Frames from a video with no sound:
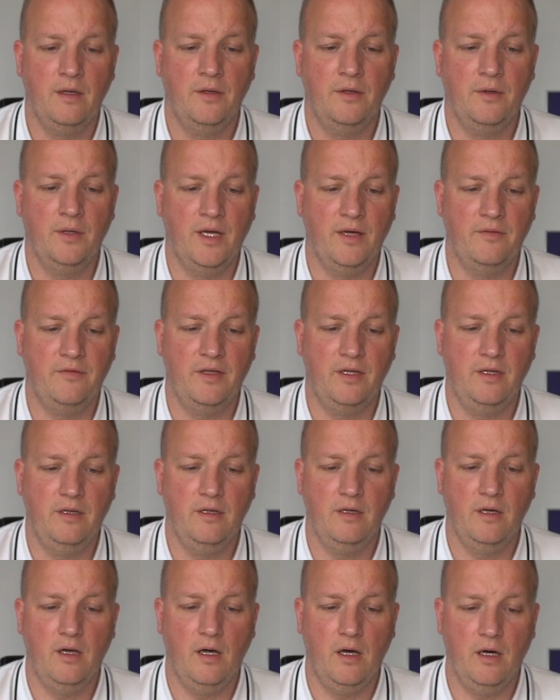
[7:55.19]
you have
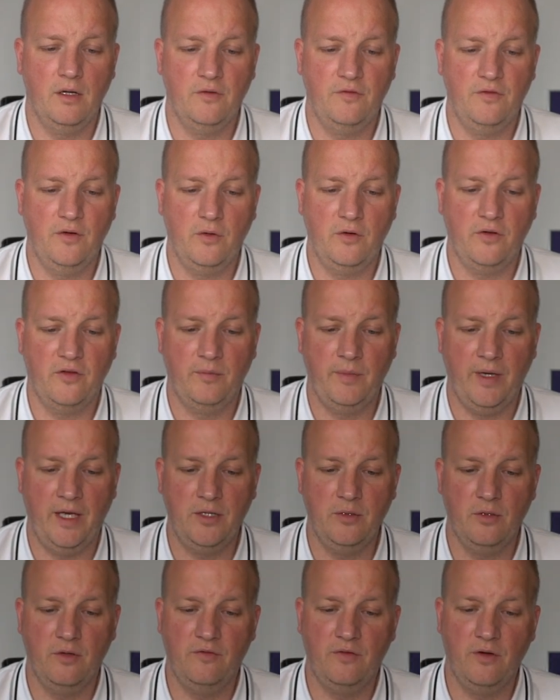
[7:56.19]
the autofocus
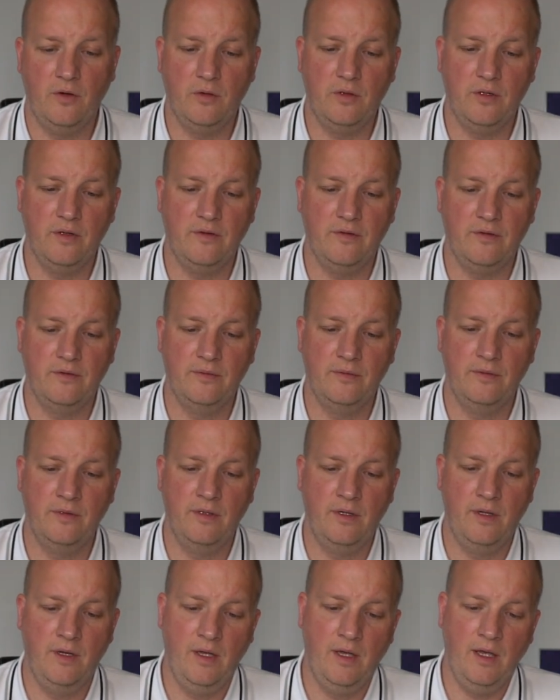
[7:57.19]
manual focus,
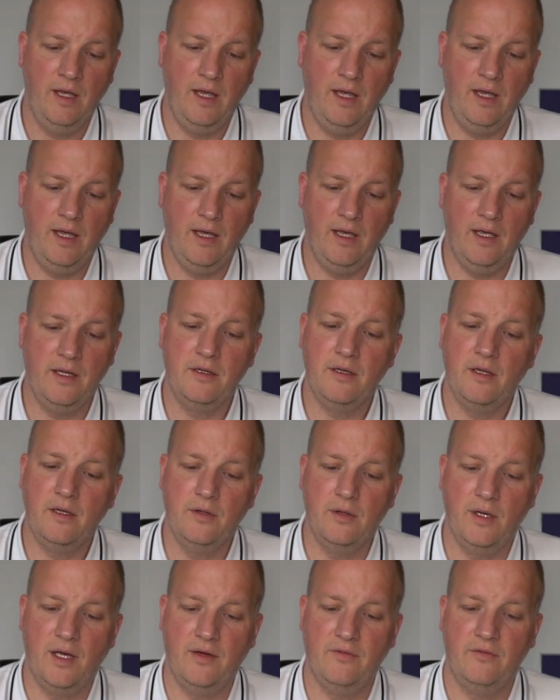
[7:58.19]
and
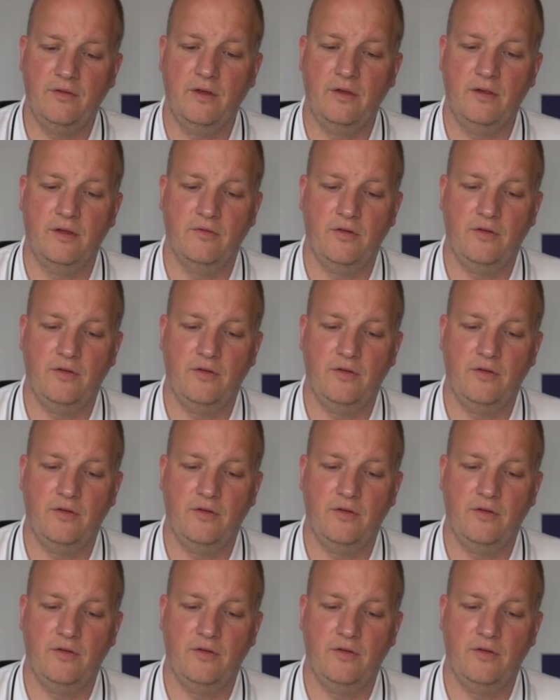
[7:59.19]
you have the